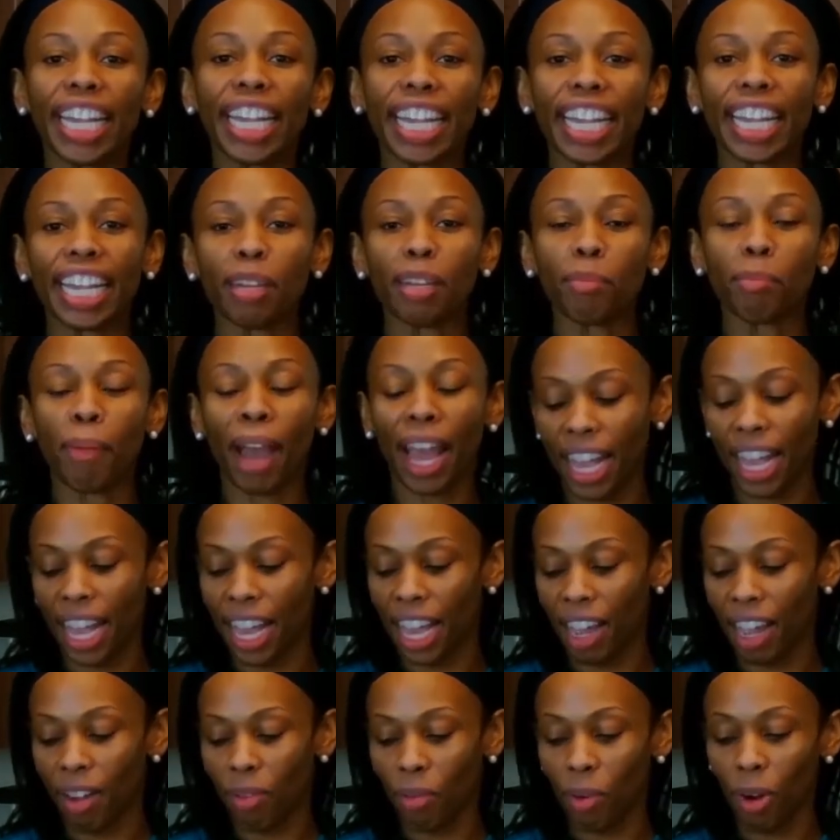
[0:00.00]
in my
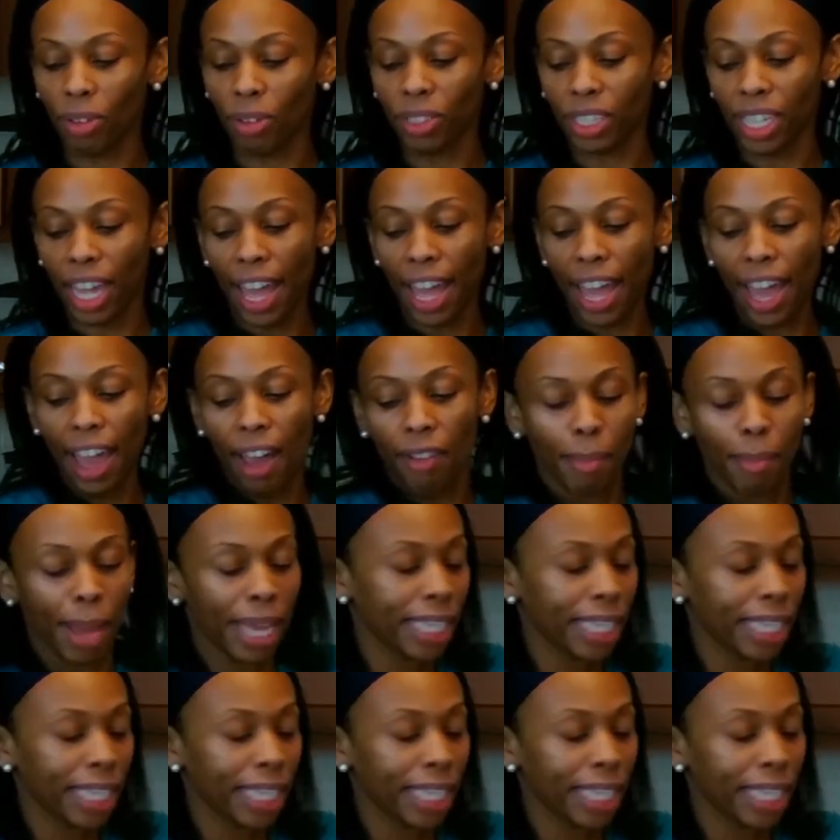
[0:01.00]
egg rolls. I have my